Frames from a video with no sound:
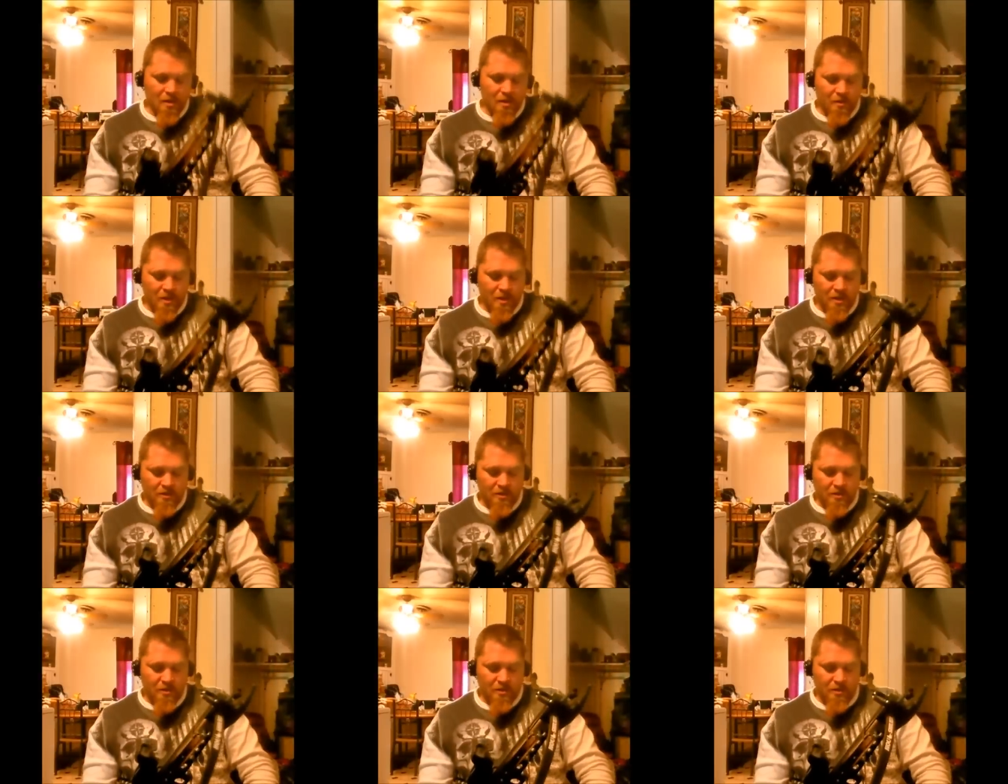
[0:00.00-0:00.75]
But
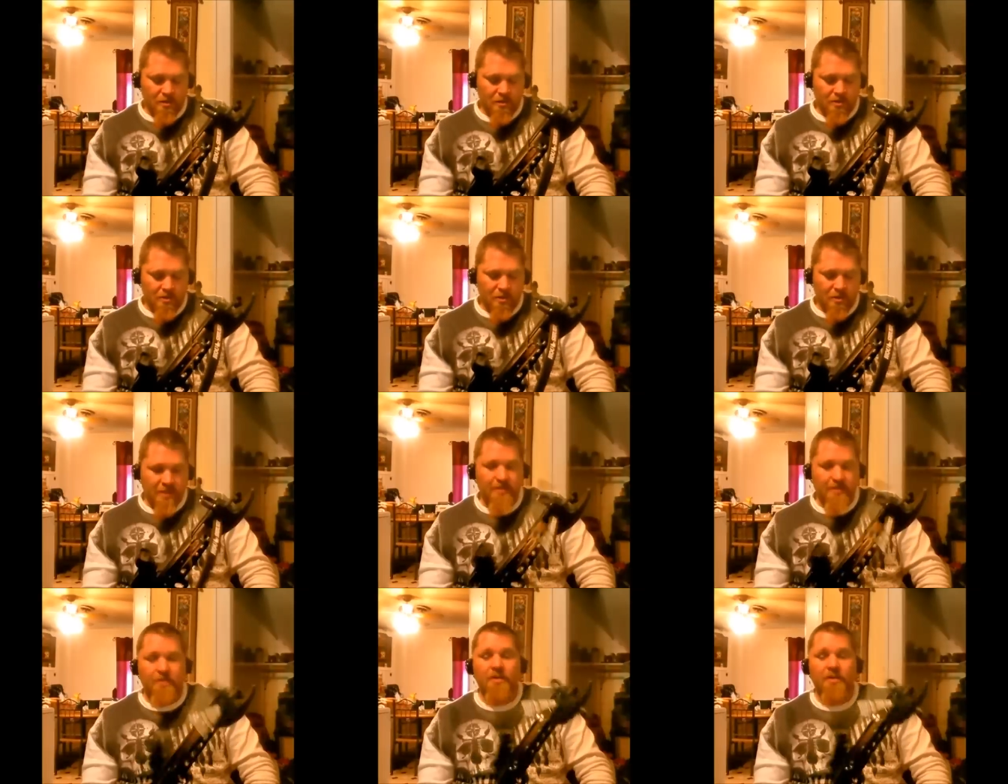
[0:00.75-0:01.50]
it
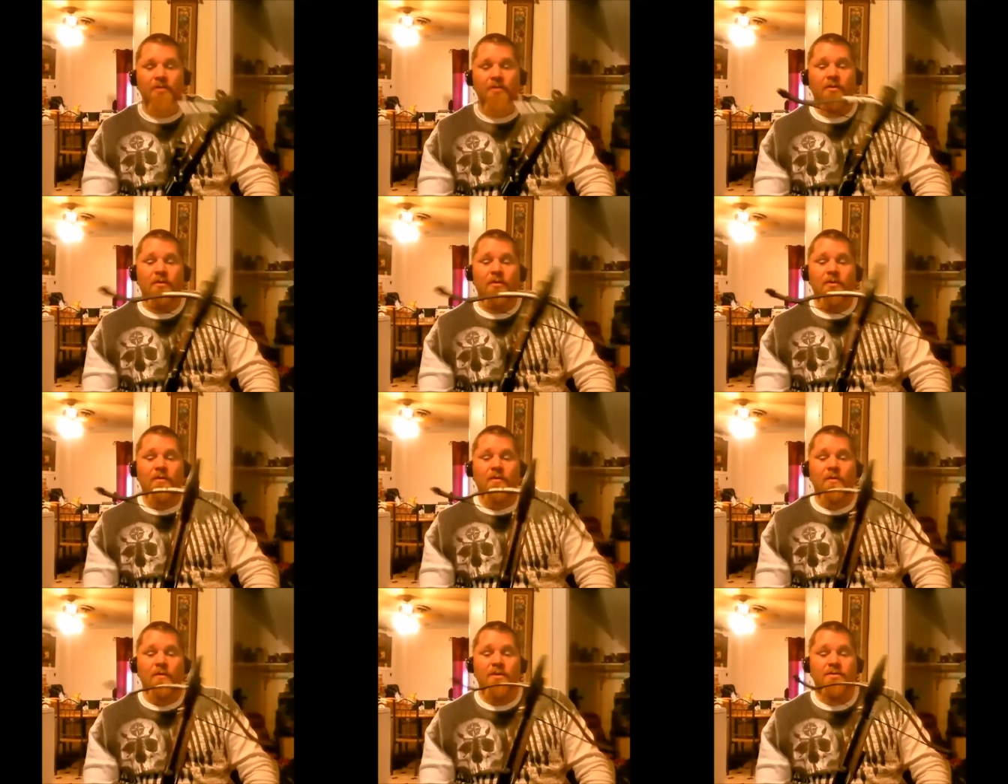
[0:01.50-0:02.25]
turned into
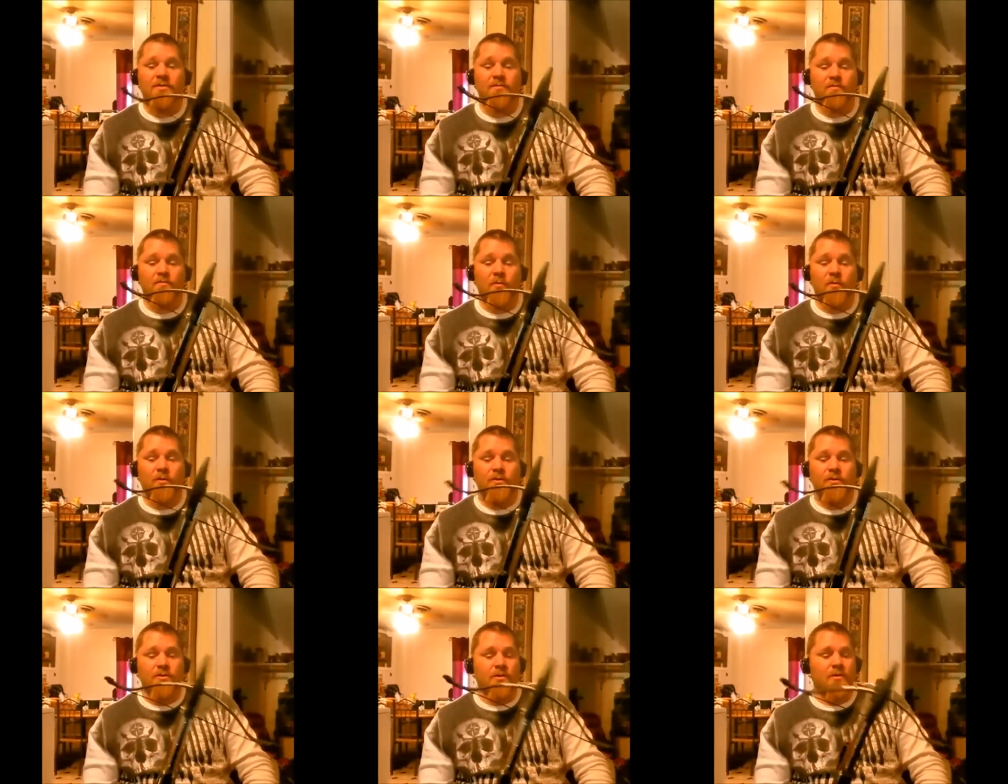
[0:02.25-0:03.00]
a much more
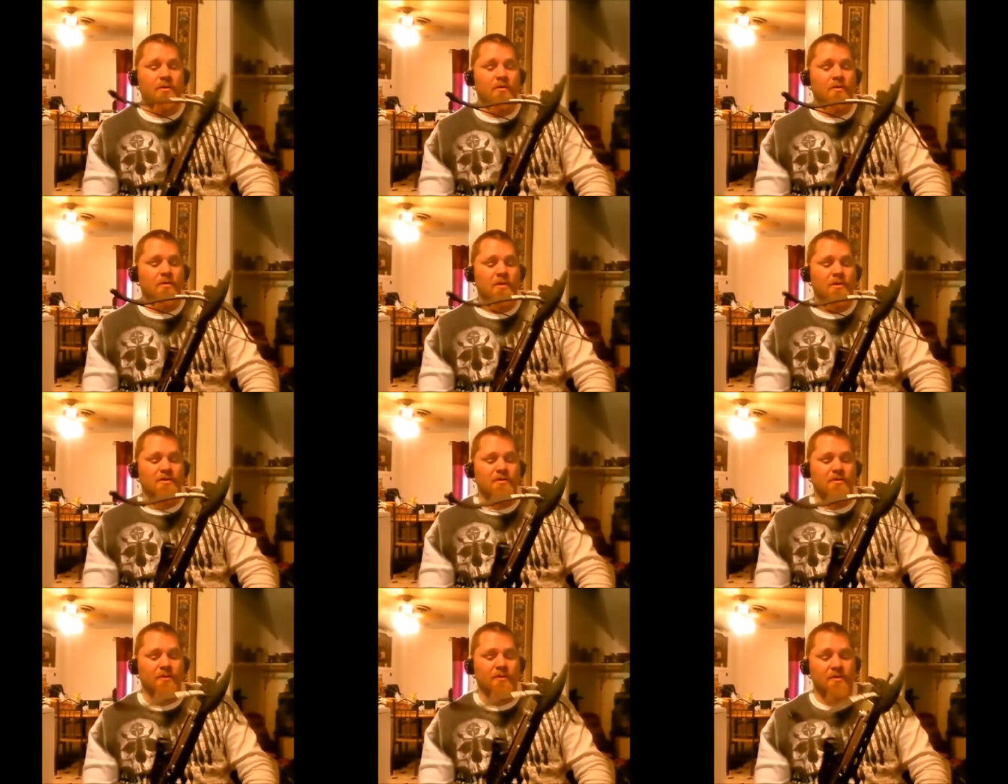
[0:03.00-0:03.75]
enjoyable,
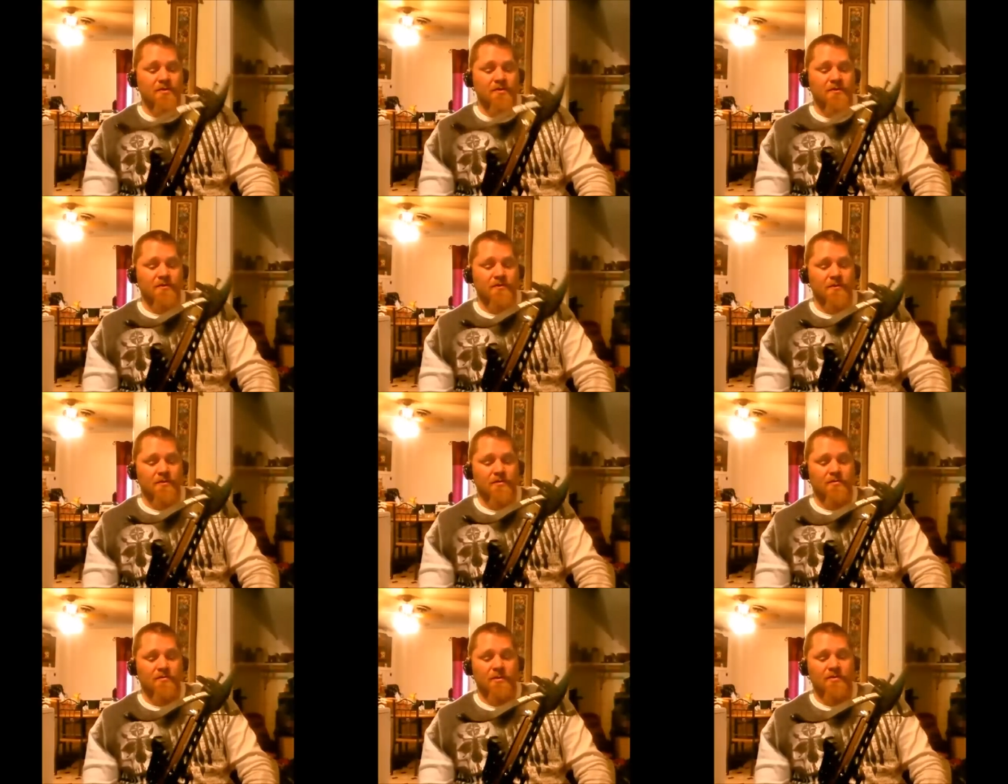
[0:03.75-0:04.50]
much more
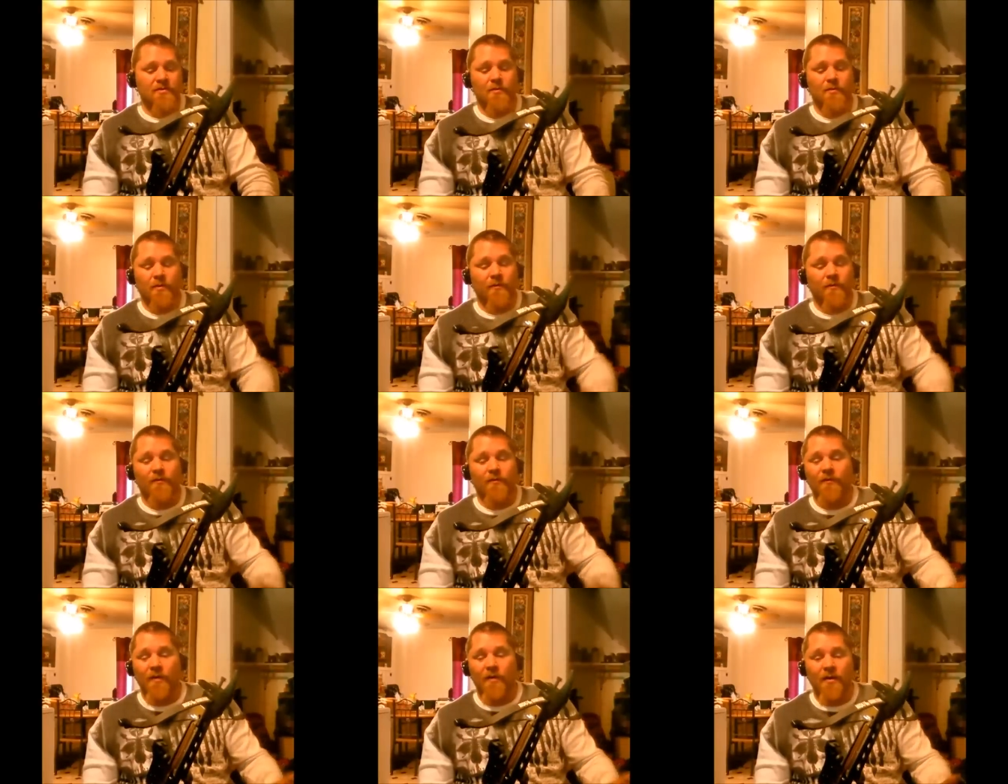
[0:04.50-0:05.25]
useful, much more
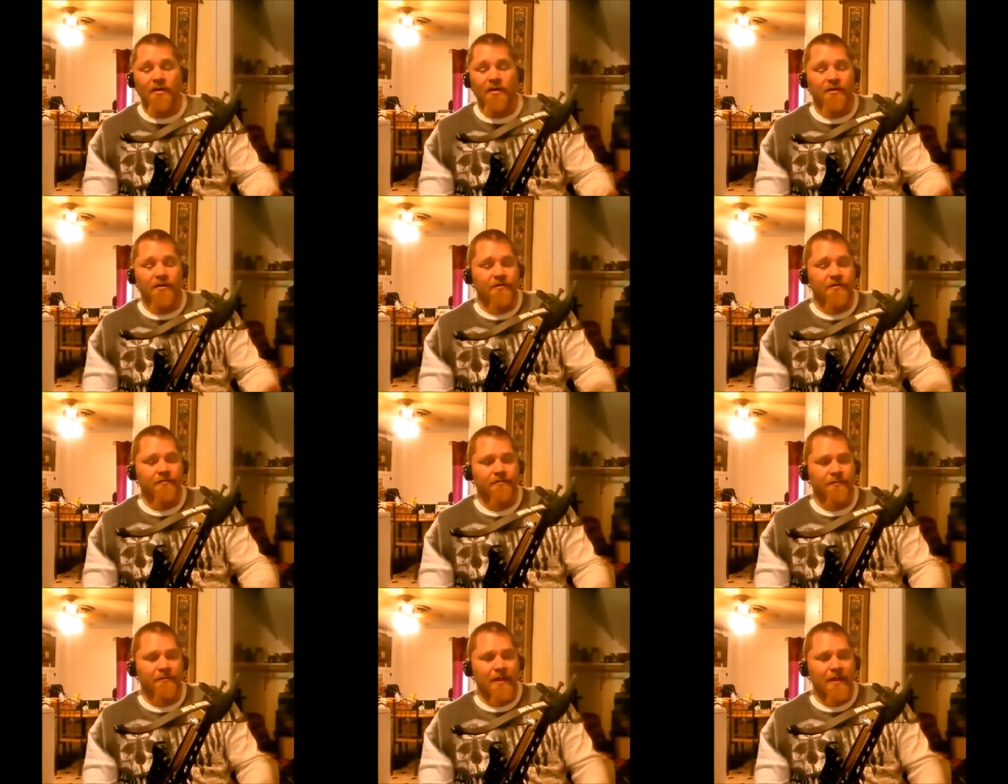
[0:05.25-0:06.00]
fun,
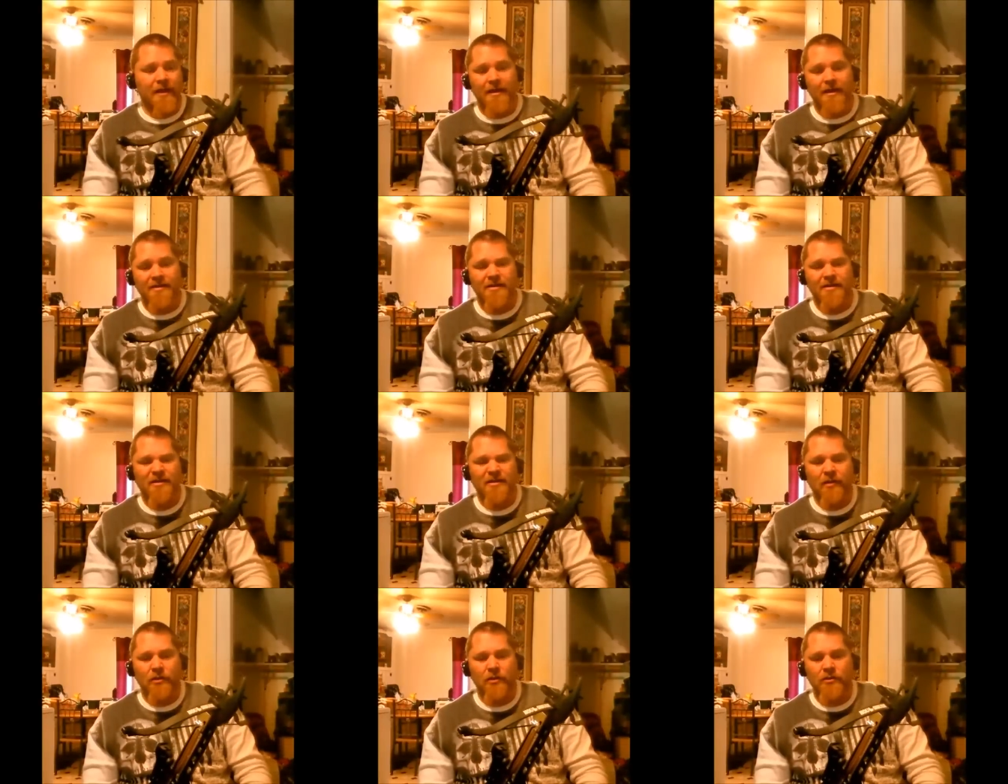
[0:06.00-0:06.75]
I guess,
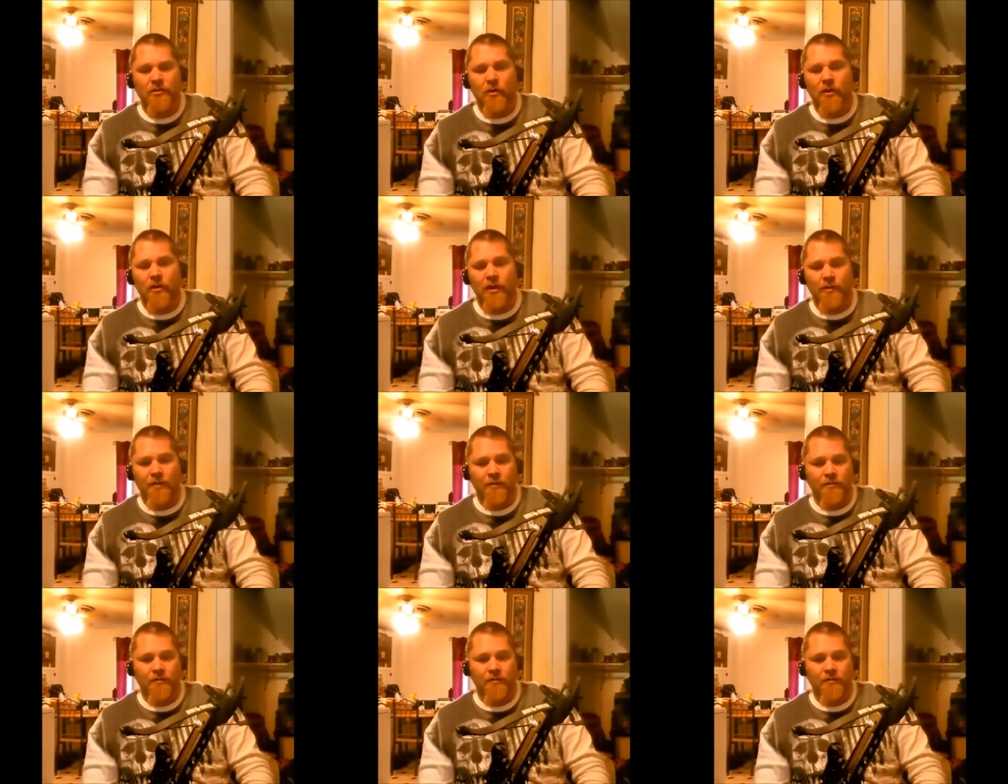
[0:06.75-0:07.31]
adult toy.